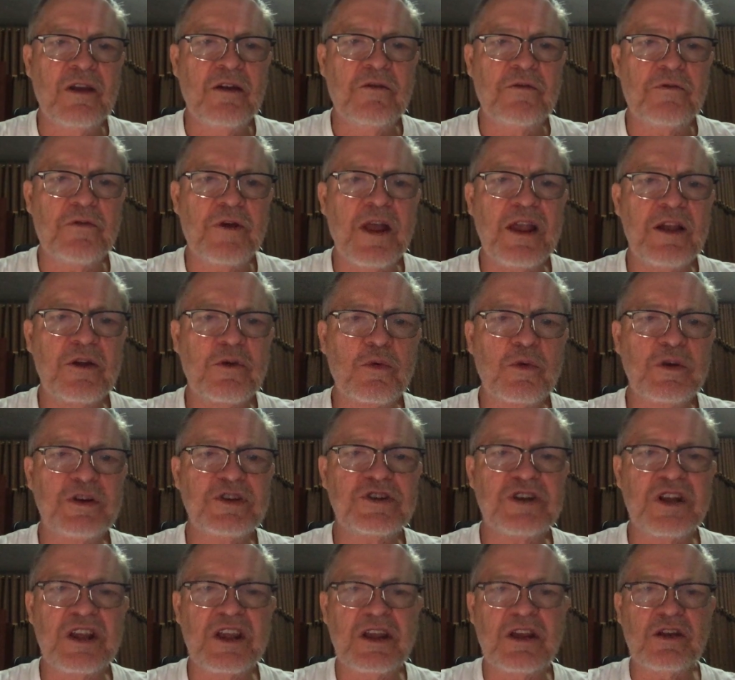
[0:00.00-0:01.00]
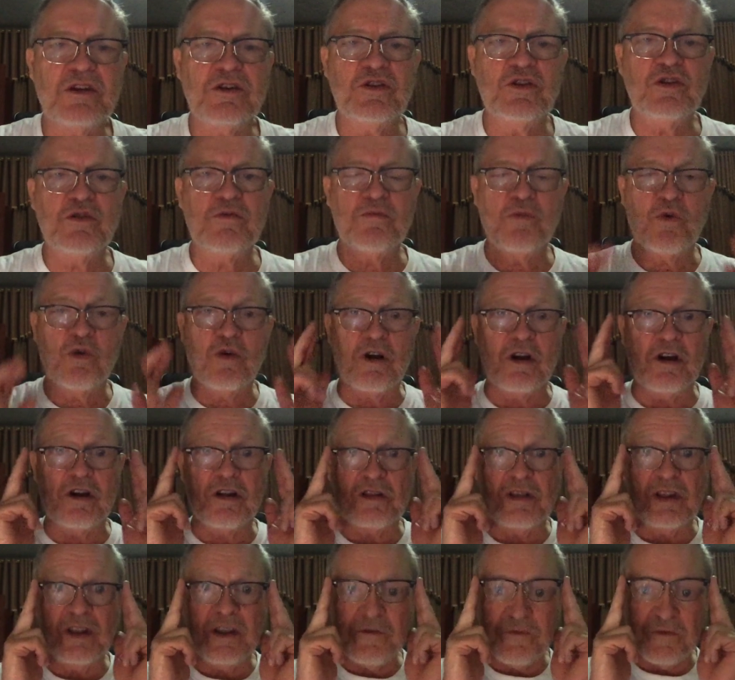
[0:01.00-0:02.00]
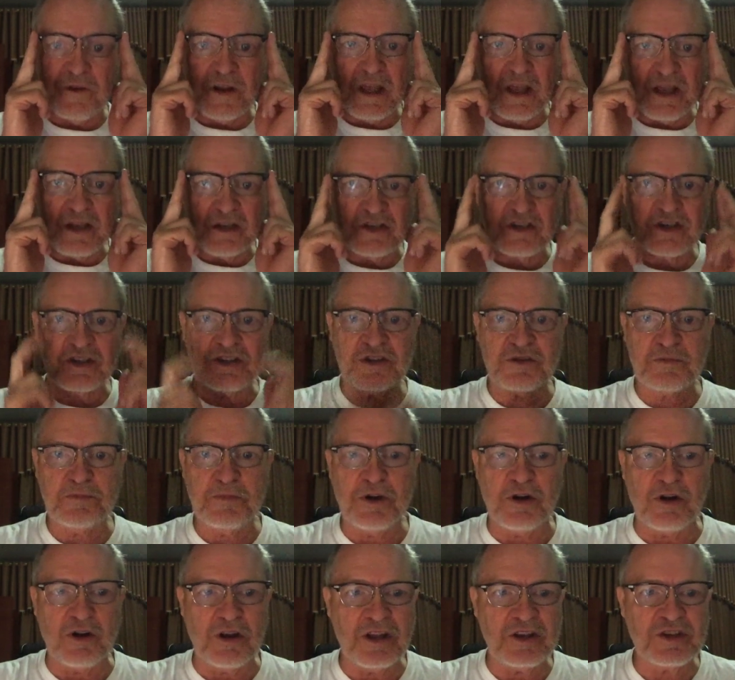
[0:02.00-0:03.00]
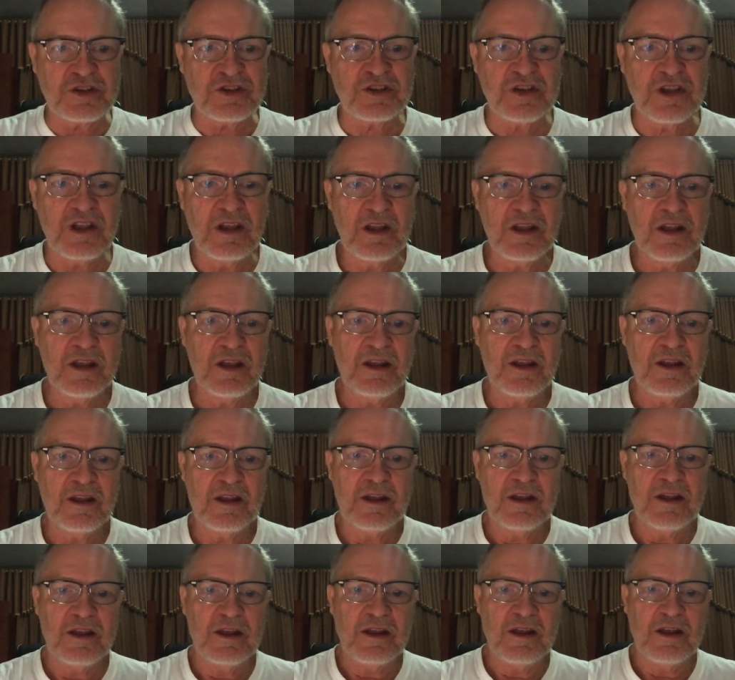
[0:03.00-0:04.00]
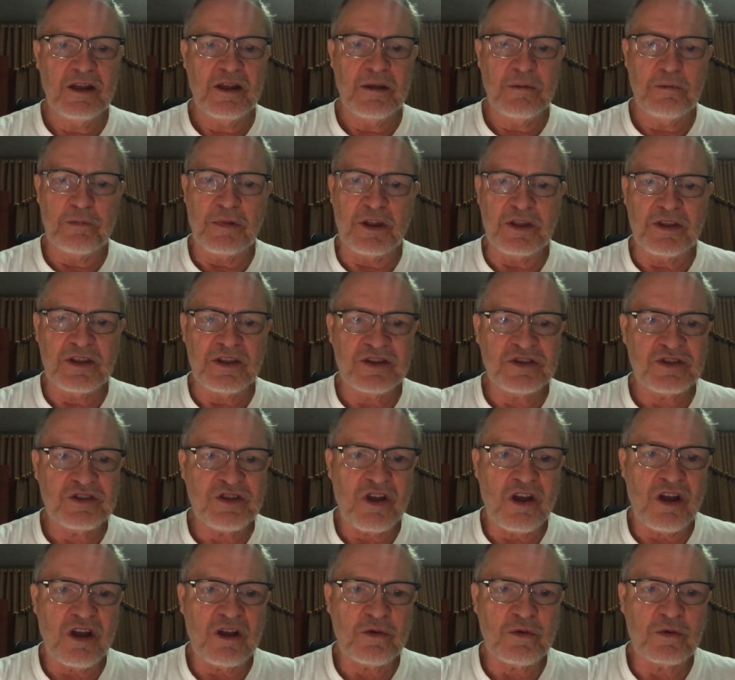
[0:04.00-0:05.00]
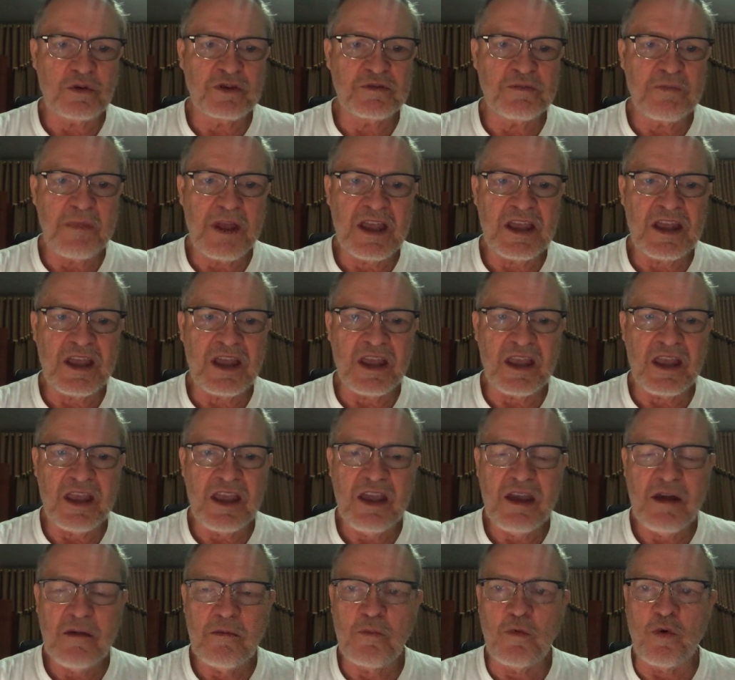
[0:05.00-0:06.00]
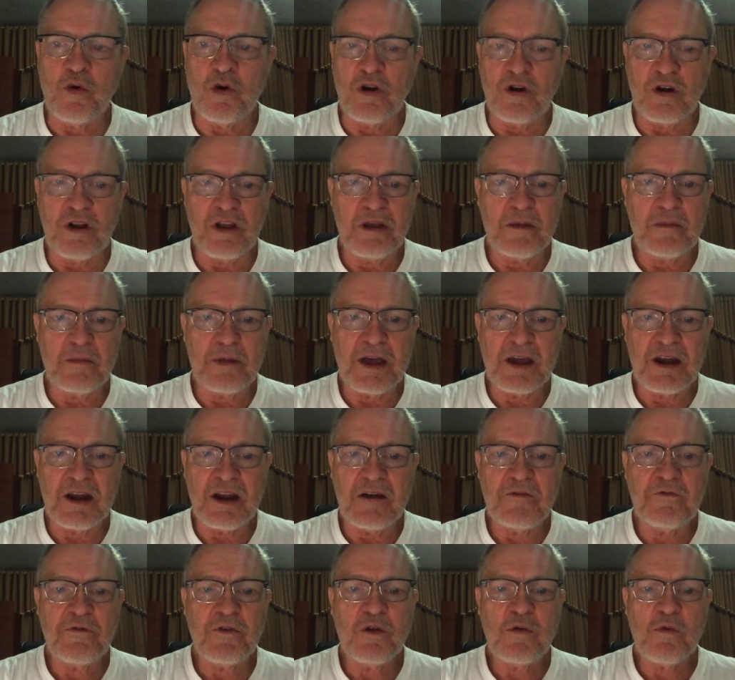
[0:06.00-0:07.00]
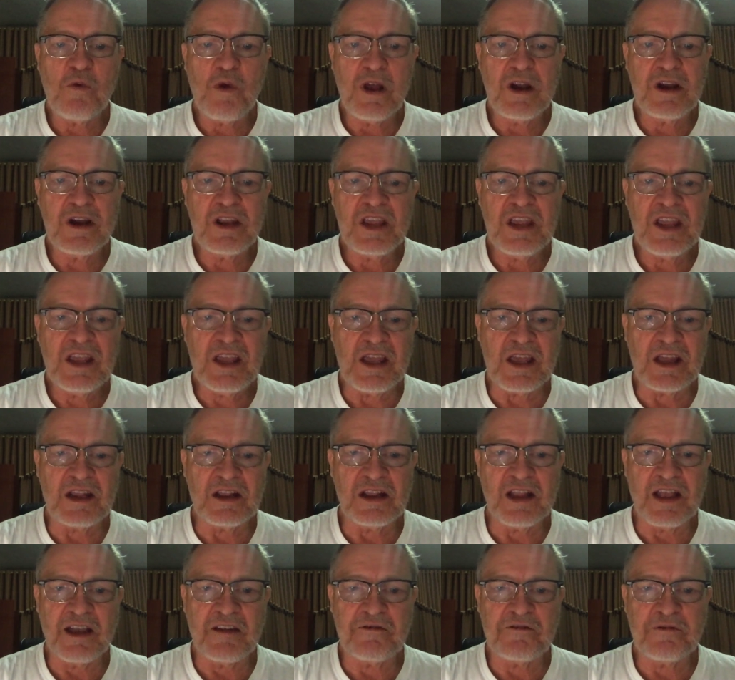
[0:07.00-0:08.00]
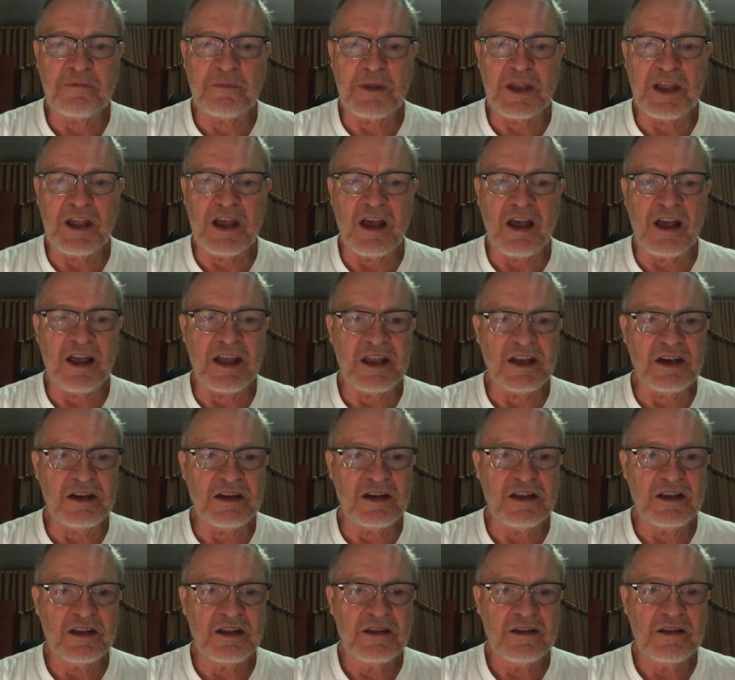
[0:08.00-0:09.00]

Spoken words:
Frank wished he could do more to lift Hedge's spirits, but this talk was making him worry about everyone he had left behind.